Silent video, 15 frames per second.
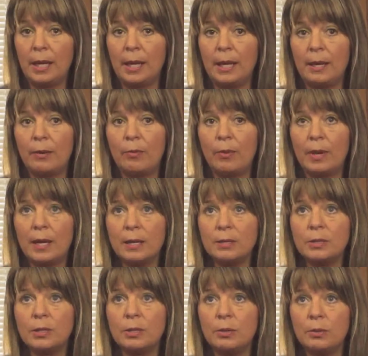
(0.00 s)
He
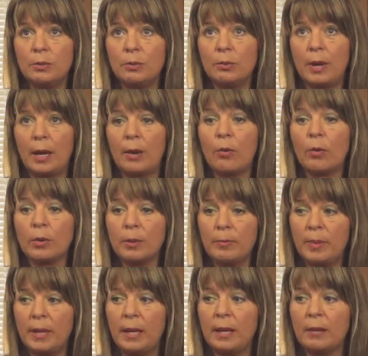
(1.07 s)
went to an
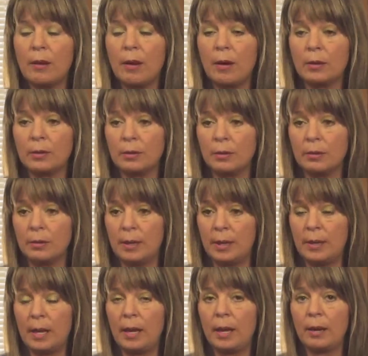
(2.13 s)
orthopedic doctor
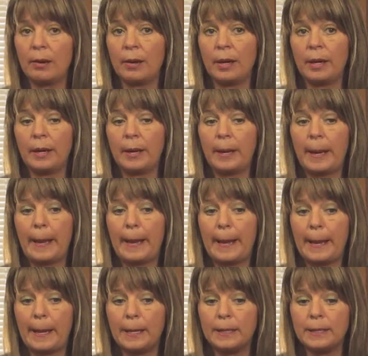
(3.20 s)
in the area
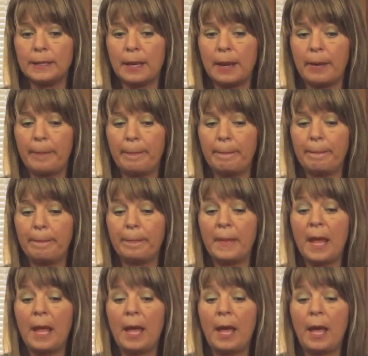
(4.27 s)
and
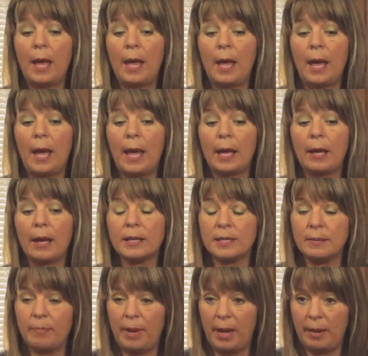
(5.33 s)
had got
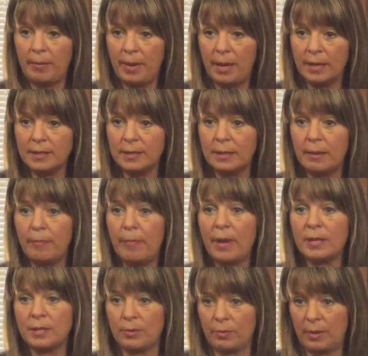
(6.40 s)
some pain medicine and
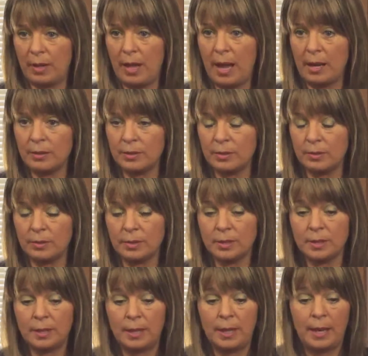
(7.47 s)
muscle
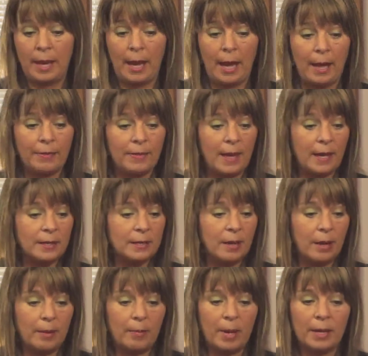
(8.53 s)
relaxers. At that
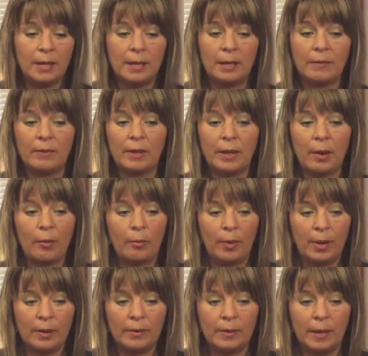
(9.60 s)
time, I didn't even go
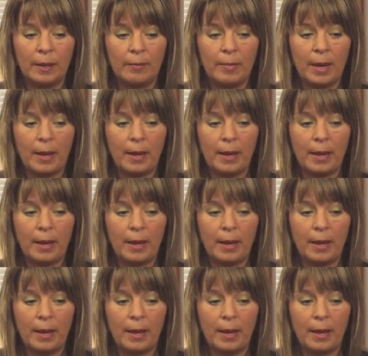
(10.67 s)
with him.